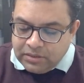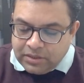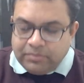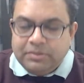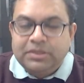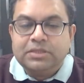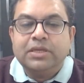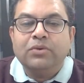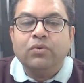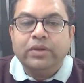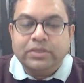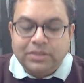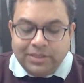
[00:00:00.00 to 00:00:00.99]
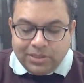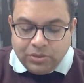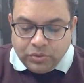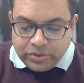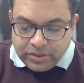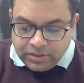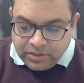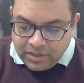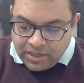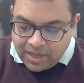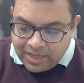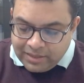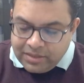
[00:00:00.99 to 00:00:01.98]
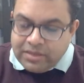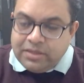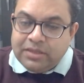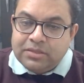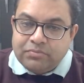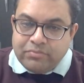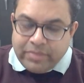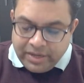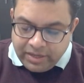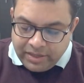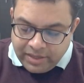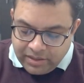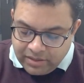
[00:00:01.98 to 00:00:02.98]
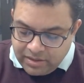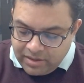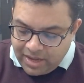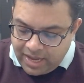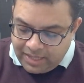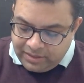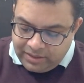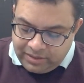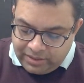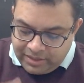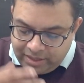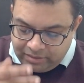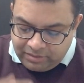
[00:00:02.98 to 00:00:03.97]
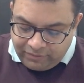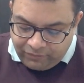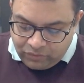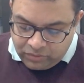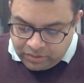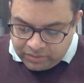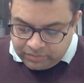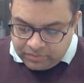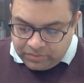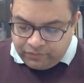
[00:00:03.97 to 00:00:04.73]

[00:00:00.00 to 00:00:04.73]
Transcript: that means they go in seclusion and then they meditate and then they get the four uh,